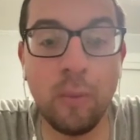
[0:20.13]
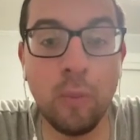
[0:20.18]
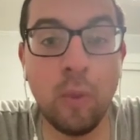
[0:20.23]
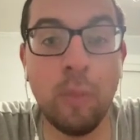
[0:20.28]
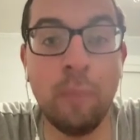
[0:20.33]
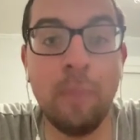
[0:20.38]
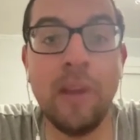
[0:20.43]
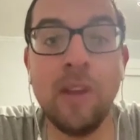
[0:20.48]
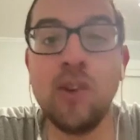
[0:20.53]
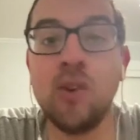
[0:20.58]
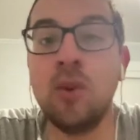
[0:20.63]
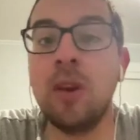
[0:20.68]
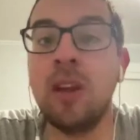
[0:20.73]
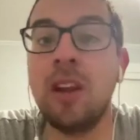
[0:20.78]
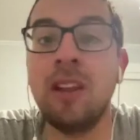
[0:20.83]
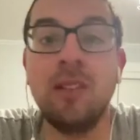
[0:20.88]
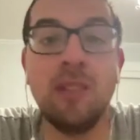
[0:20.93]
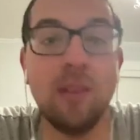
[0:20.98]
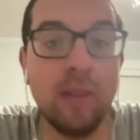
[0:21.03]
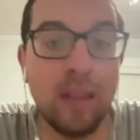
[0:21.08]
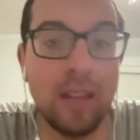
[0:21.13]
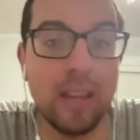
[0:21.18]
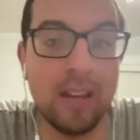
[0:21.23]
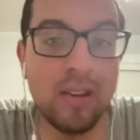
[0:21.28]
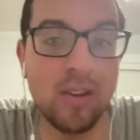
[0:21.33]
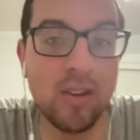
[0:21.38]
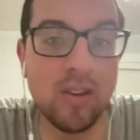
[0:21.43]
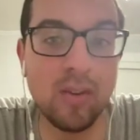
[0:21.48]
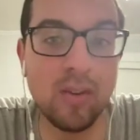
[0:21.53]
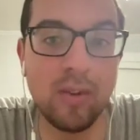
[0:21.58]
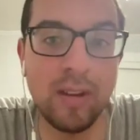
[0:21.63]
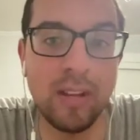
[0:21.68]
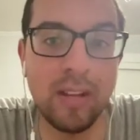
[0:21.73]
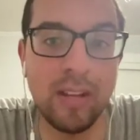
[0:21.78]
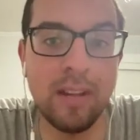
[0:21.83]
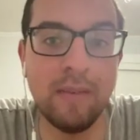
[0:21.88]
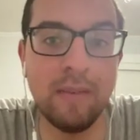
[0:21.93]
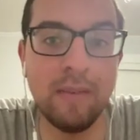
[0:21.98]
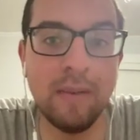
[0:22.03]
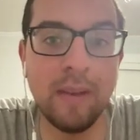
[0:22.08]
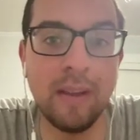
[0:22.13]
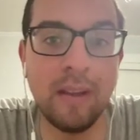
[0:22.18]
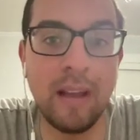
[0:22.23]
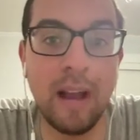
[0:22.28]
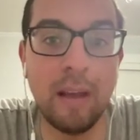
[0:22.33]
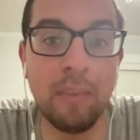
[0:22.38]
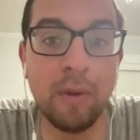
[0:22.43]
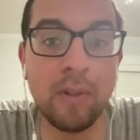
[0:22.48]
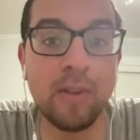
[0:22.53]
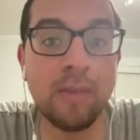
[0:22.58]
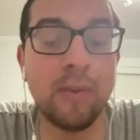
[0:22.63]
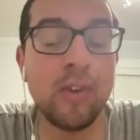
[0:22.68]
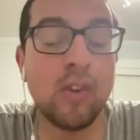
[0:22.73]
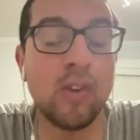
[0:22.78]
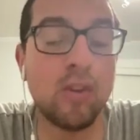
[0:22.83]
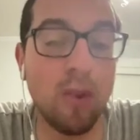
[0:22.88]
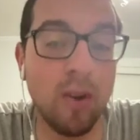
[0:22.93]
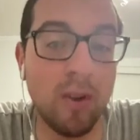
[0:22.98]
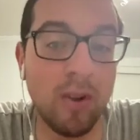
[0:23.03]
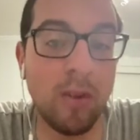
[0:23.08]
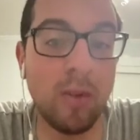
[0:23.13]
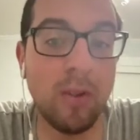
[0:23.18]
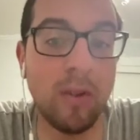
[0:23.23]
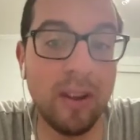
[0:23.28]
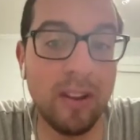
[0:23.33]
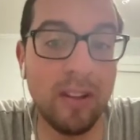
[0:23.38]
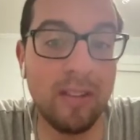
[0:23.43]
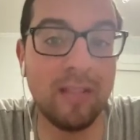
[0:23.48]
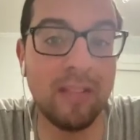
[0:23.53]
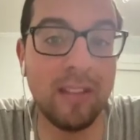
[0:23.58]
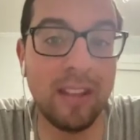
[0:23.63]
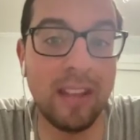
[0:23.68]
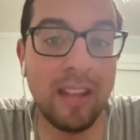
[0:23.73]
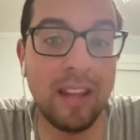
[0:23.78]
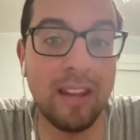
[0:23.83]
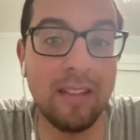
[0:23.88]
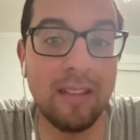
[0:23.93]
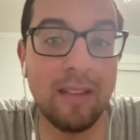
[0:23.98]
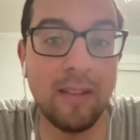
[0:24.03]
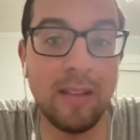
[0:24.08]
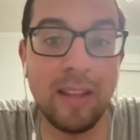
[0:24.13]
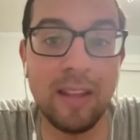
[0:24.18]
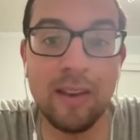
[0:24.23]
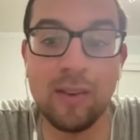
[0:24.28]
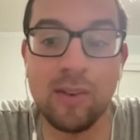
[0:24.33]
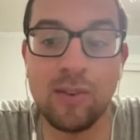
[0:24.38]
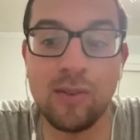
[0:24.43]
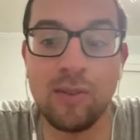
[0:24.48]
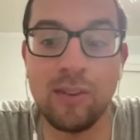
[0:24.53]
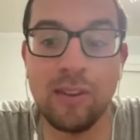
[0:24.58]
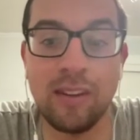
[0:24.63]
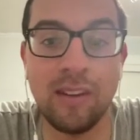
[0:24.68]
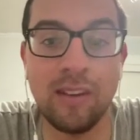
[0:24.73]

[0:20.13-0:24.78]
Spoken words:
what made you get into the industry and how much of a struggle it is to get into the industry,